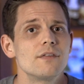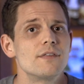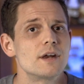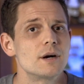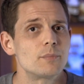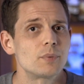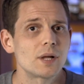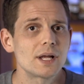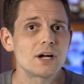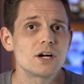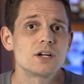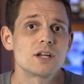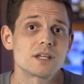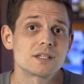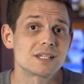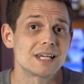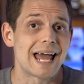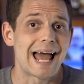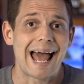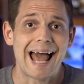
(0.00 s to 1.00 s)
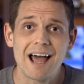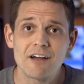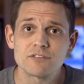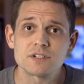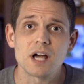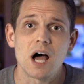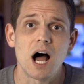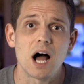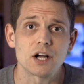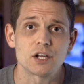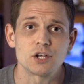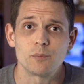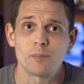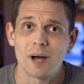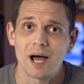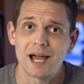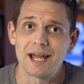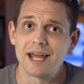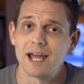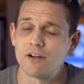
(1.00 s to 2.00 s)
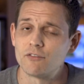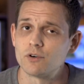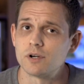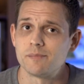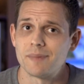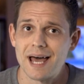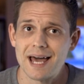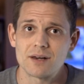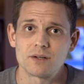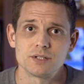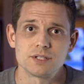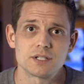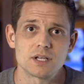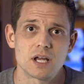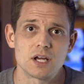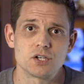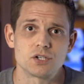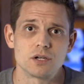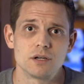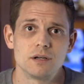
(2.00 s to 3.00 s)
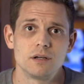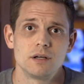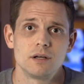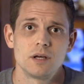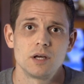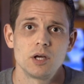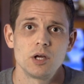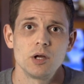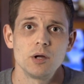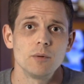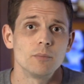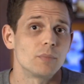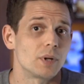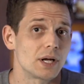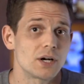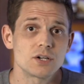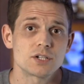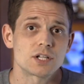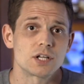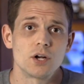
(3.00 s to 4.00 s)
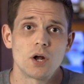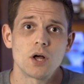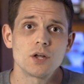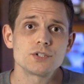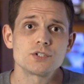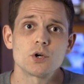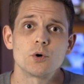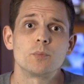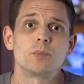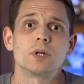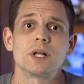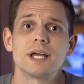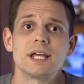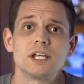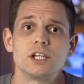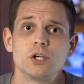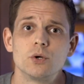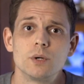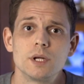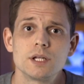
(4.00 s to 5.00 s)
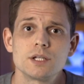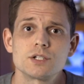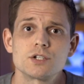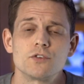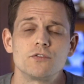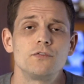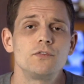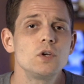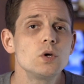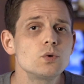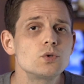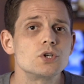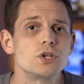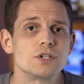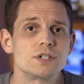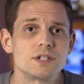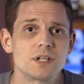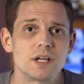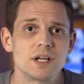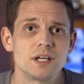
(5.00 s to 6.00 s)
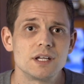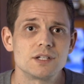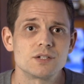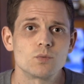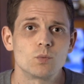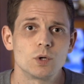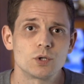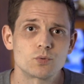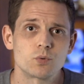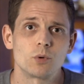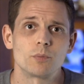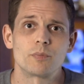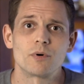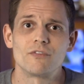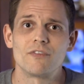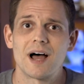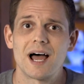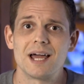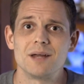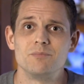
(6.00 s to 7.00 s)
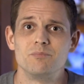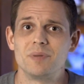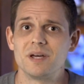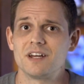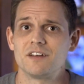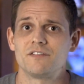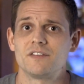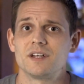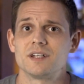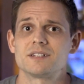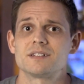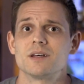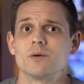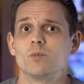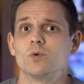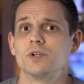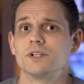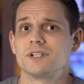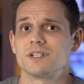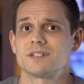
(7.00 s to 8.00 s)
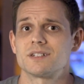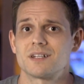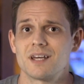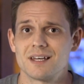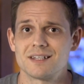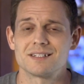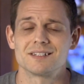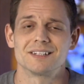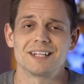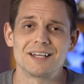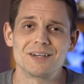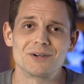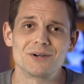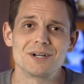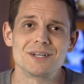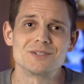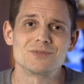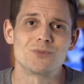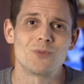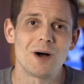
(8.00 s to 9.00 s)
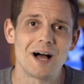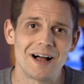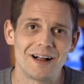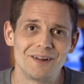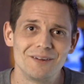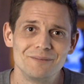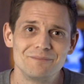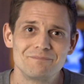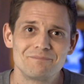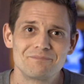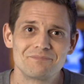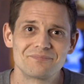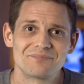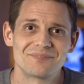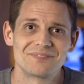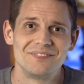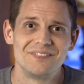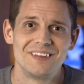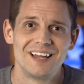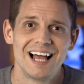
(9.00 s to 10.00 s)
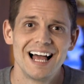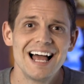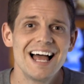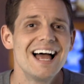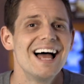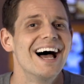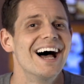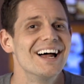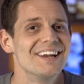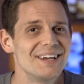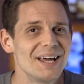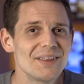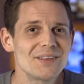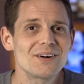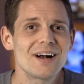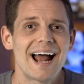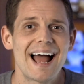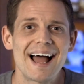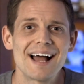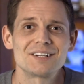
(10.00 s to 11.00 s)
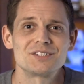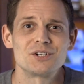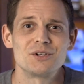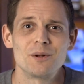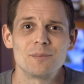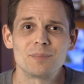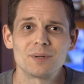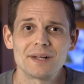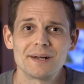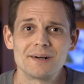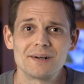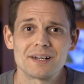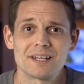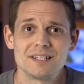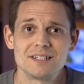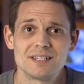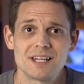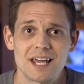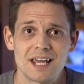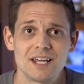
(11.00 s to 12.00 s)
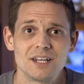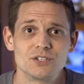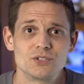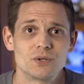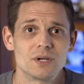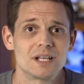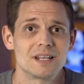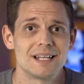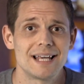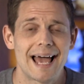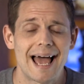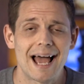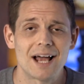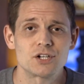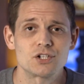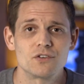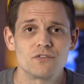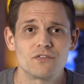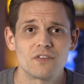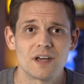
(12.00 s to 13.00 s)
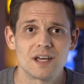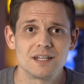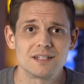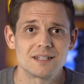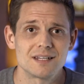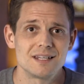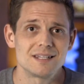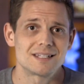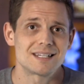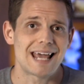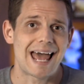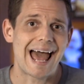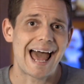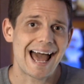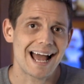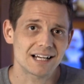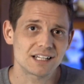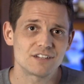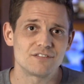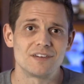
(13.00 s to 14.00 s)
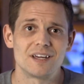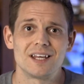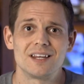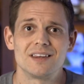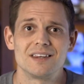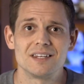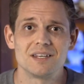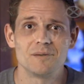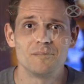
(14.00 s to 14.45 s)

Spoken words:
that a player doesn't have to occupy every battle station. Players can also play units to future cities, which will provide benefits that we'll discuss later as well. Another action a player can take during the action phase is to activate the